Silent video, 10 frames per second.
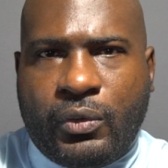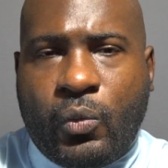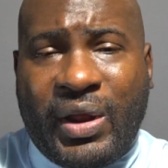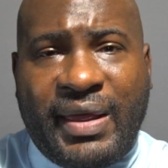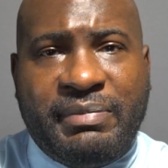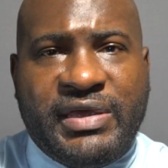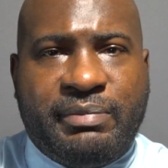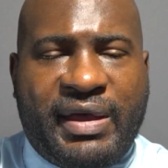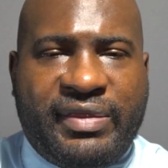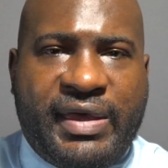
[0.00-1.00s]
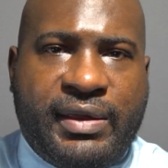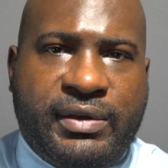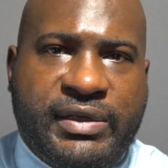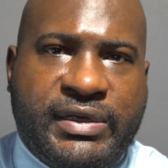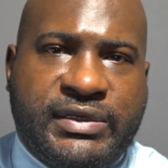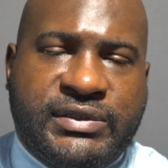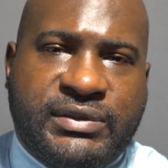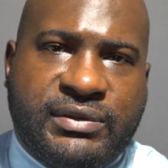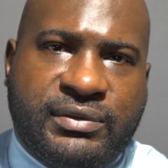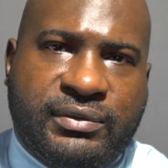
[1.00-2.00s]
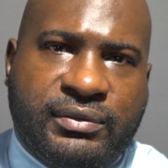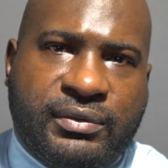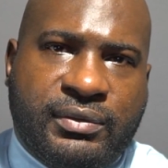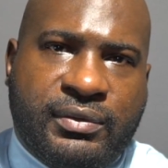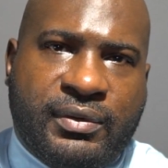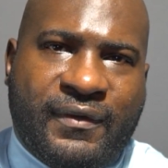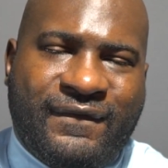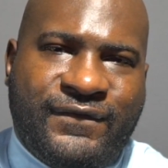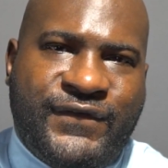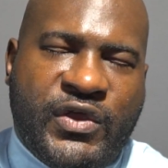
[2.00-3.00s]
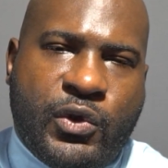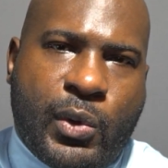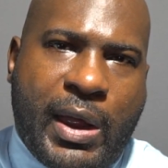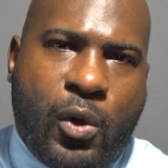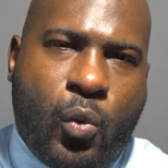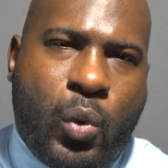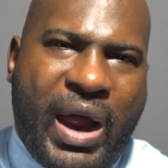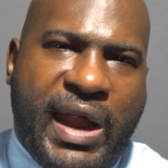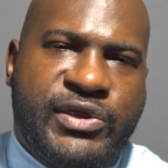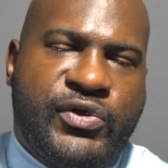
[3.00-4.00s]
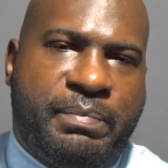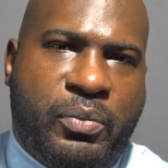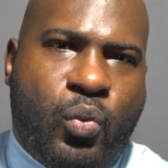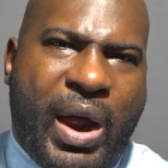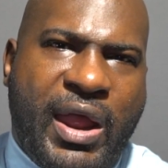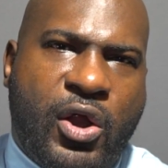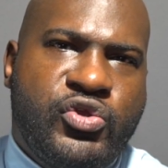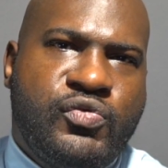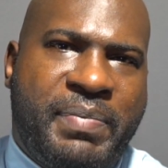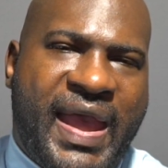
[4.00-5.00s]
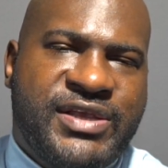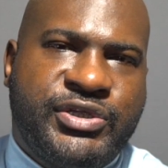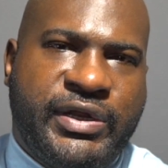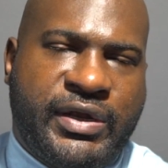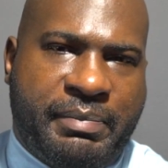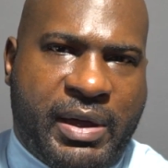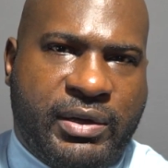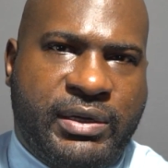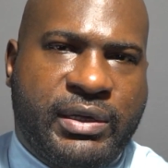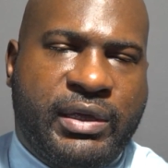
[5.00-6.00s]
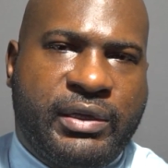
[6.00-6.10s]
what I mean by that is figure out why are you passionate about cooking?